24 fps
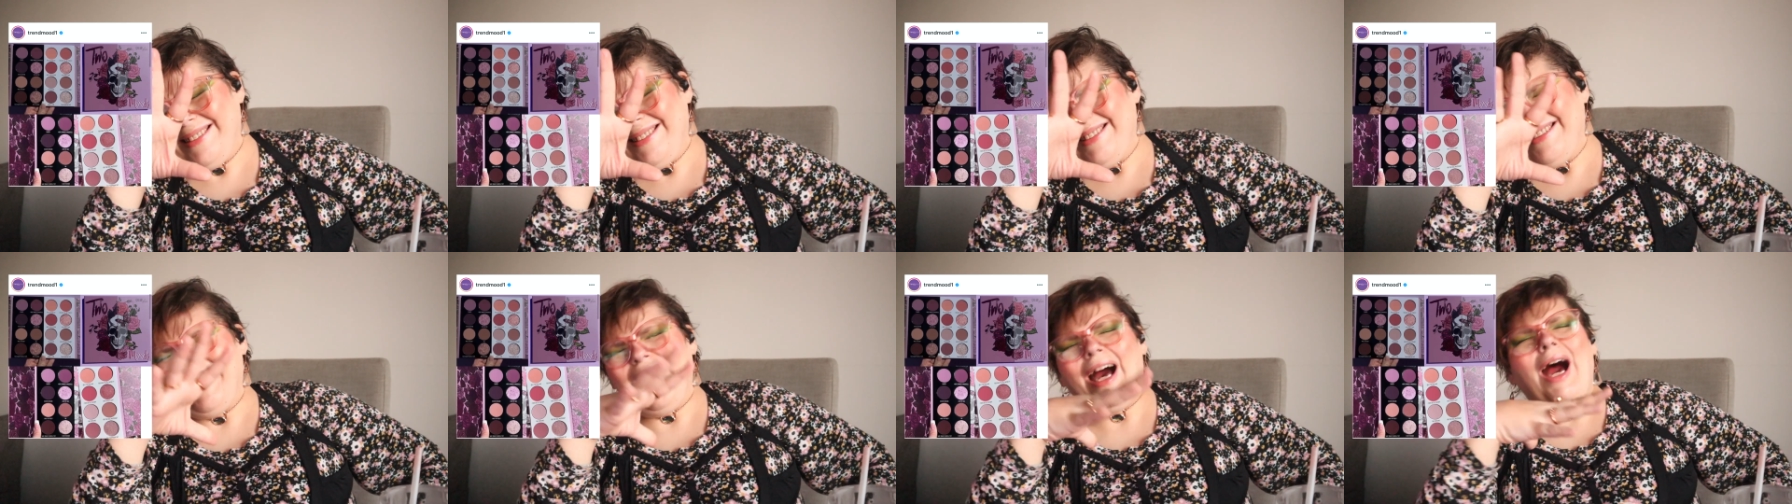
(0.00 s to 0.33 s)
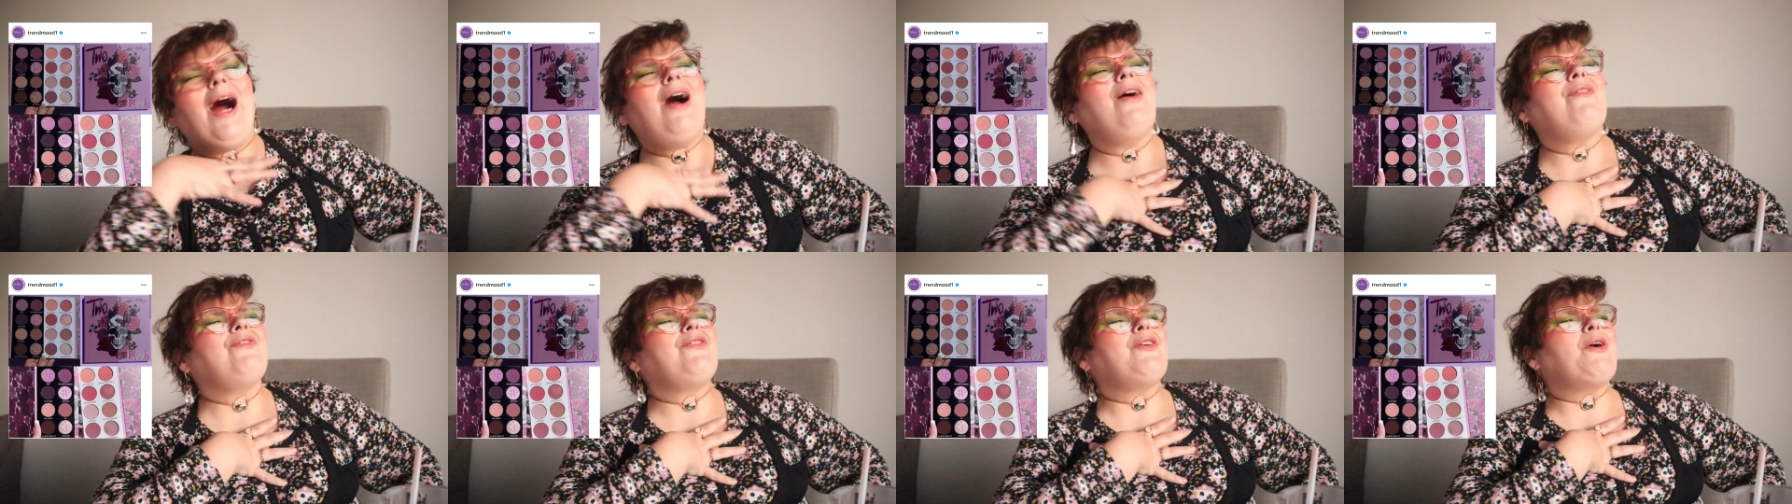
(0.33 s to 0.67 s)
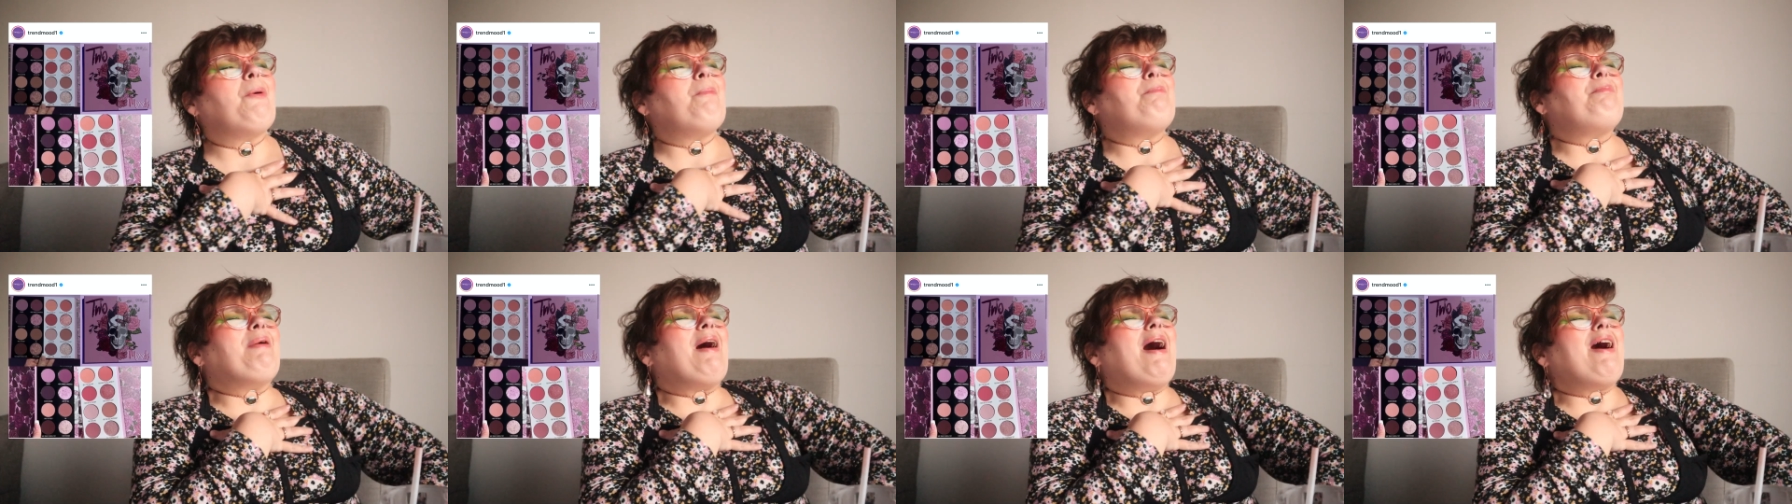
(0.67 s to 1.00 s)
I feel
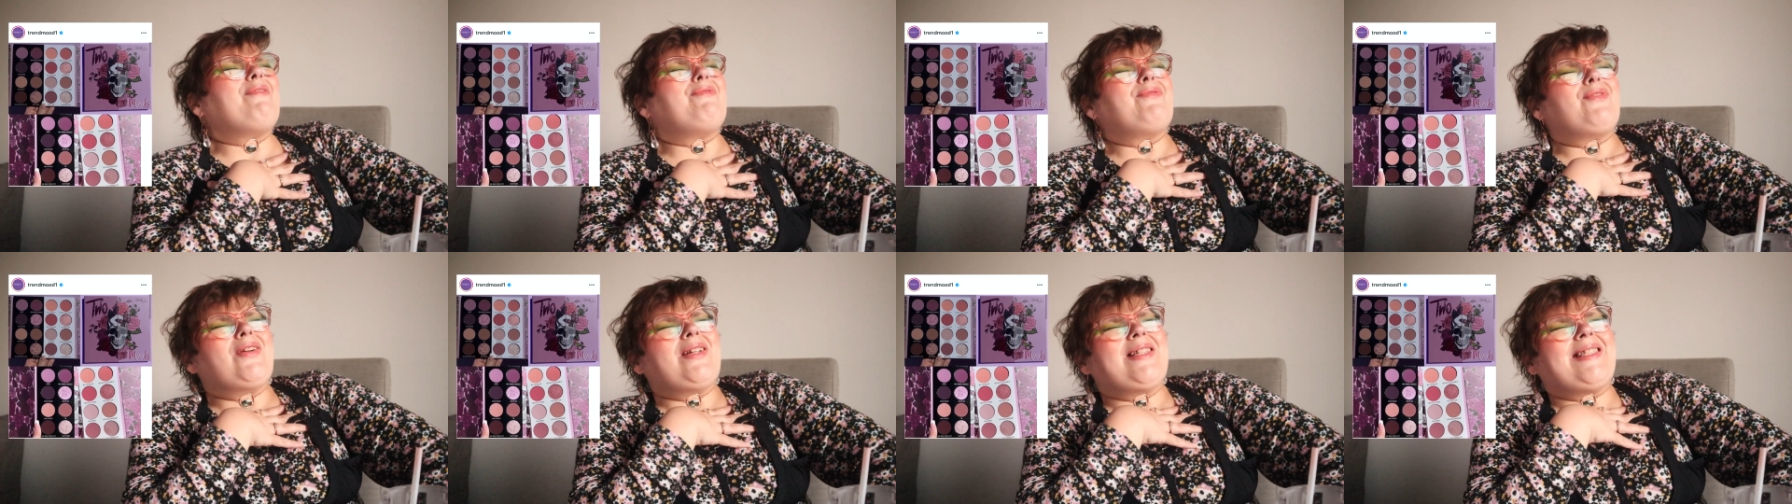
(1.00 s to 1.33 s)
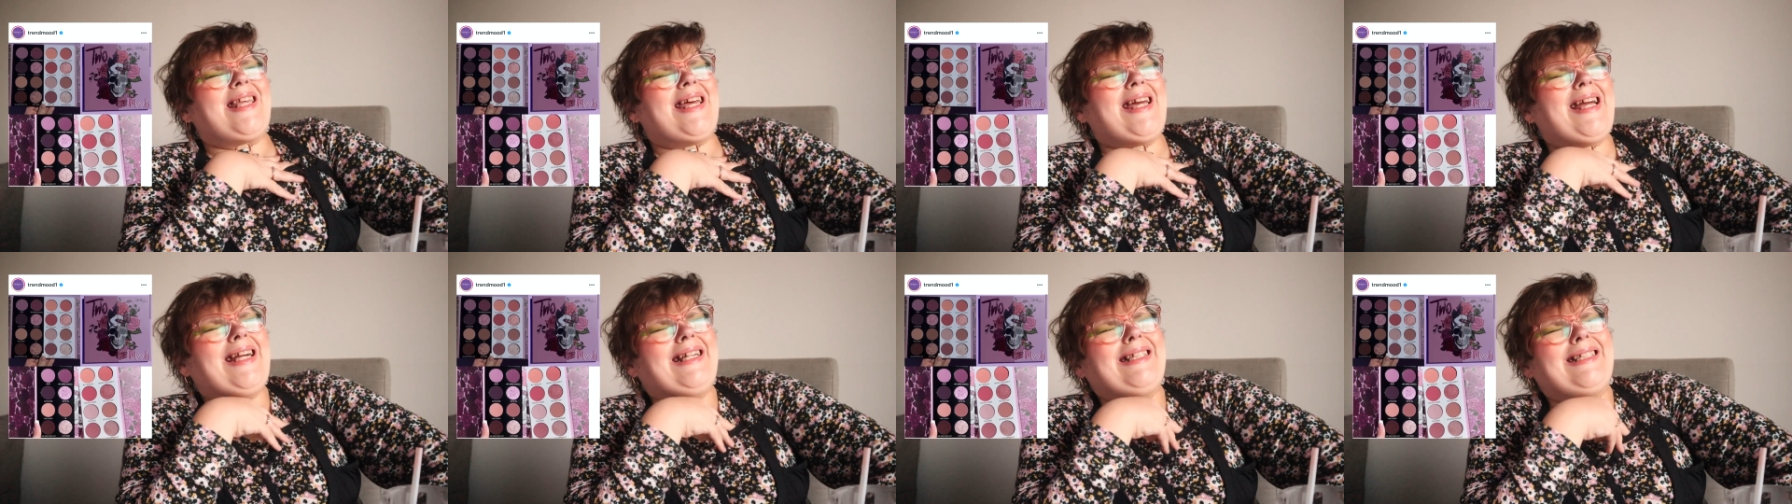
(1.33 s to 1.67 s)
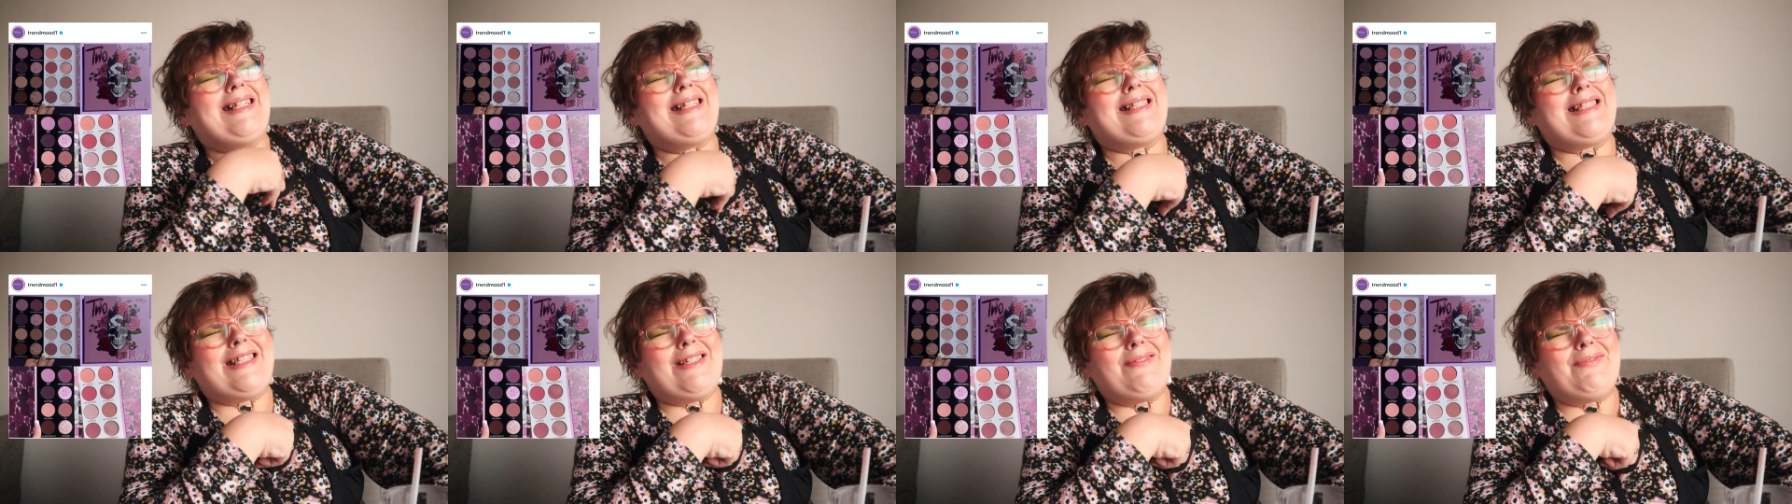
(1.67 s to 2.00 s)
bad for saying
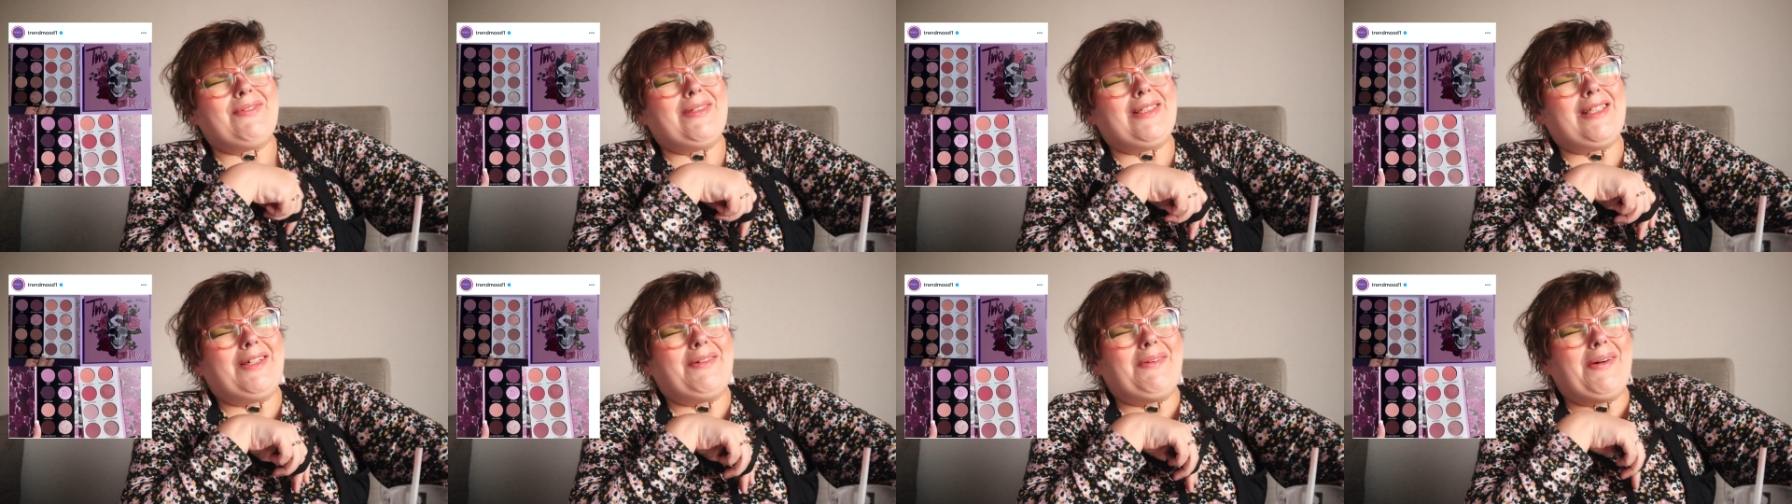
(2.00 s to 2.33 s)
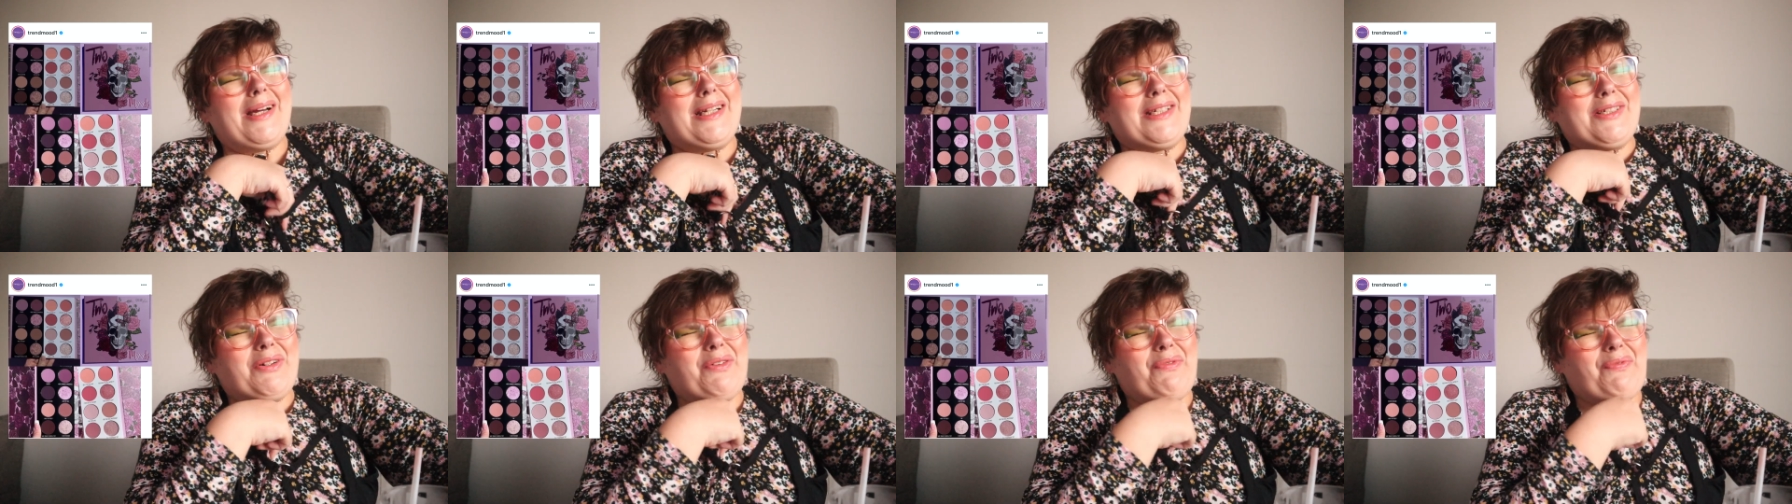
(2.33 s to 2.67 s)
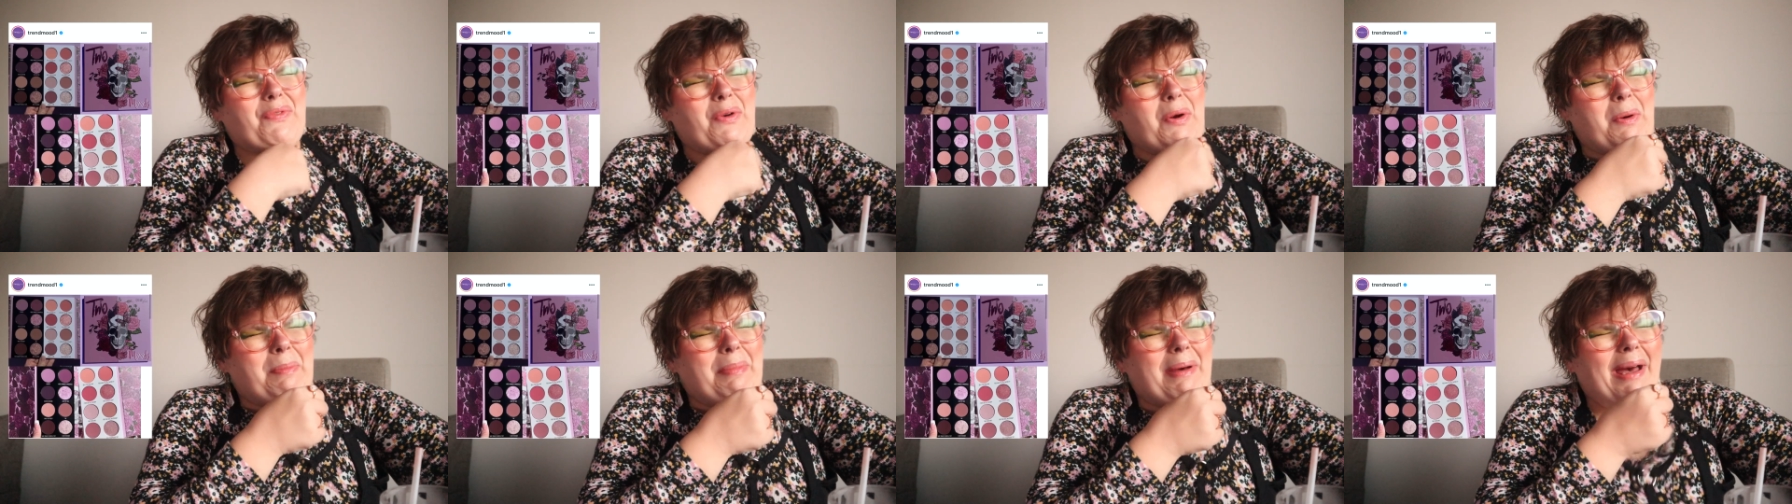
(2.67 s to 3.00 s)
this, even though I don't
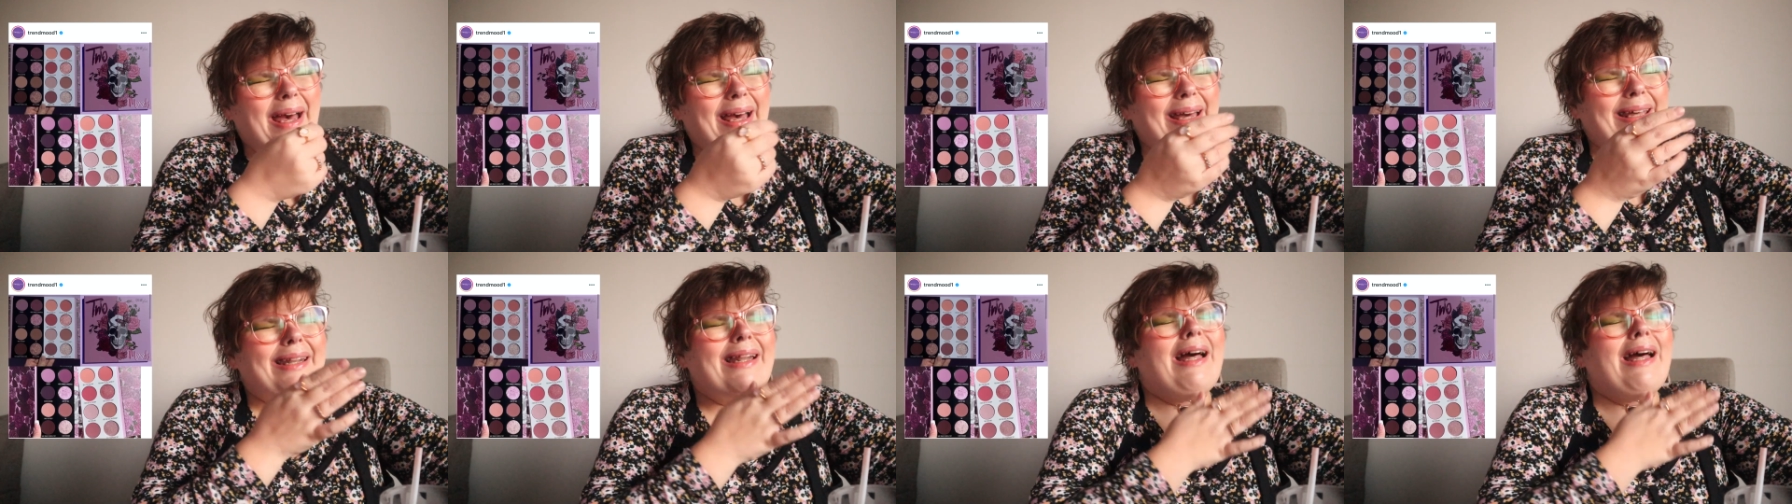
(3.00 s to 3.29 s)
feel bad.